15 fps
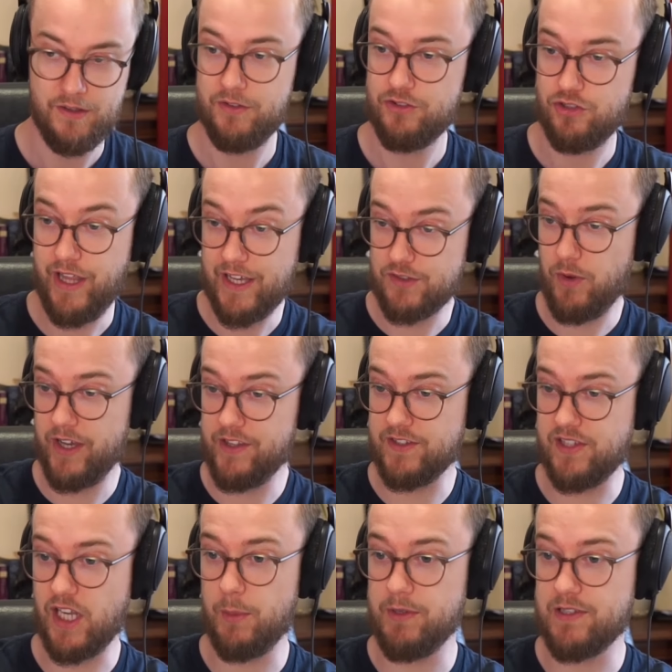So that's why
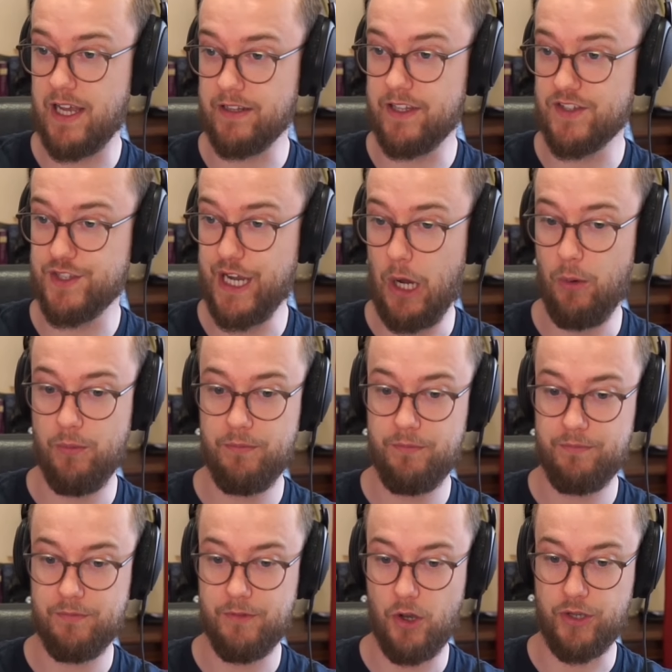the setup is like this now.
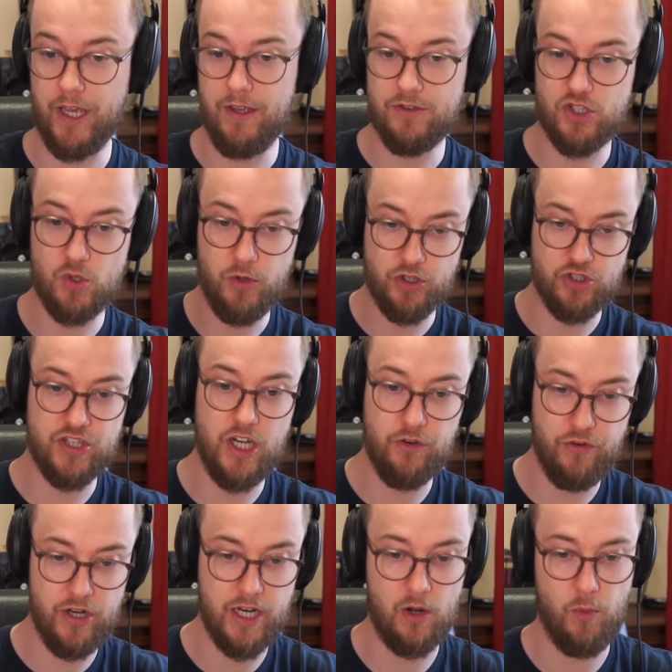Okay, so we're just
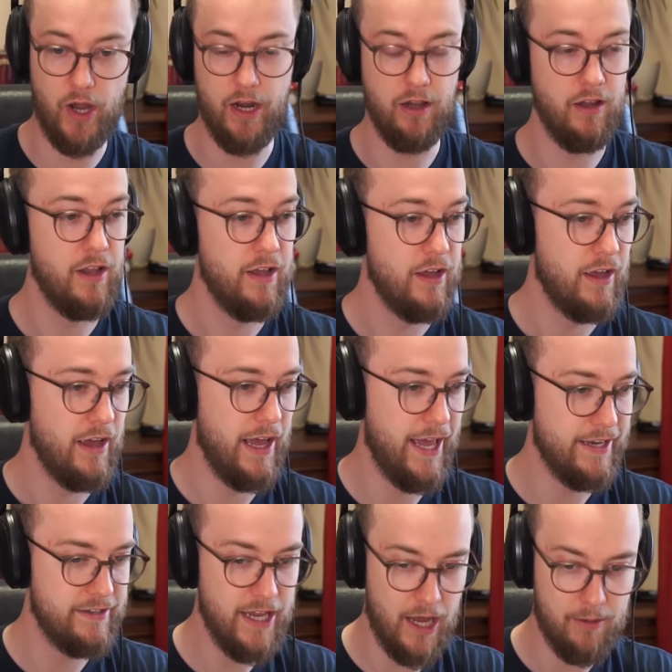here for a little while.
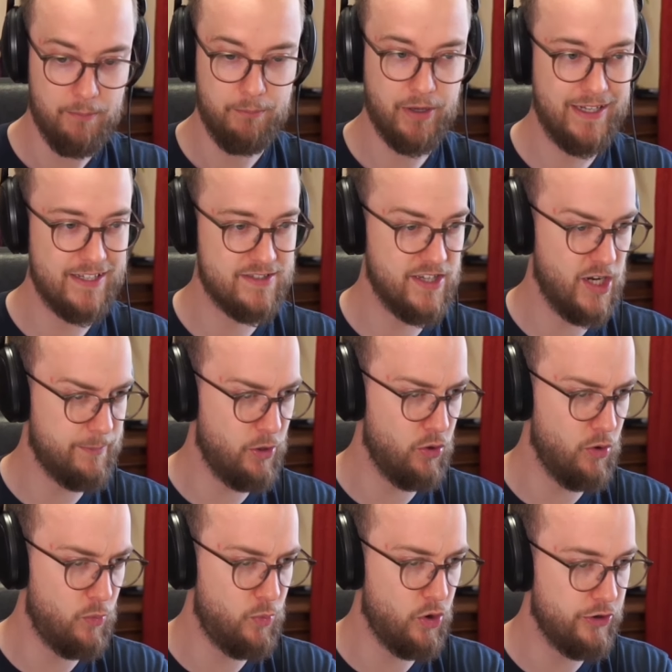And yeah, but let's set up
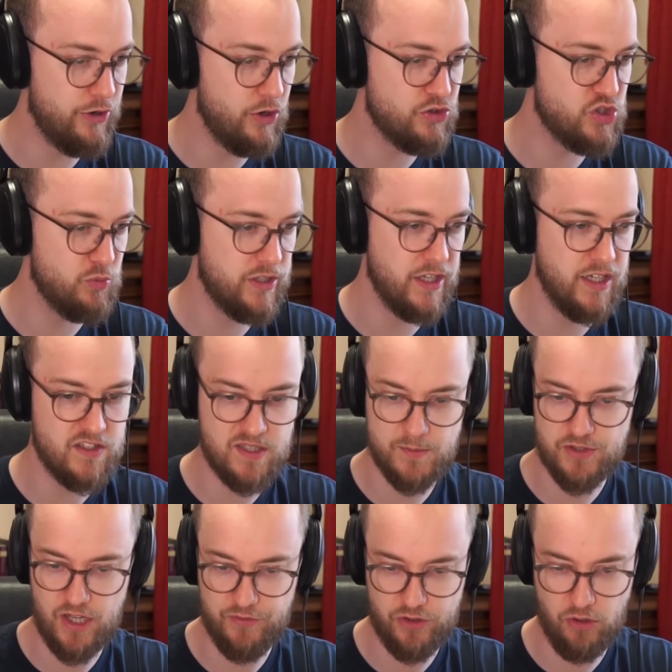our warrior so we can get
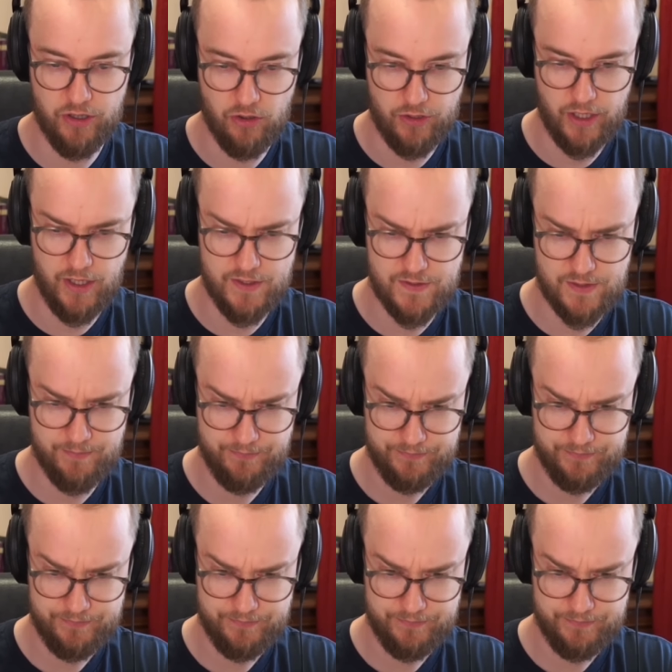some stuff going. Okay, guys?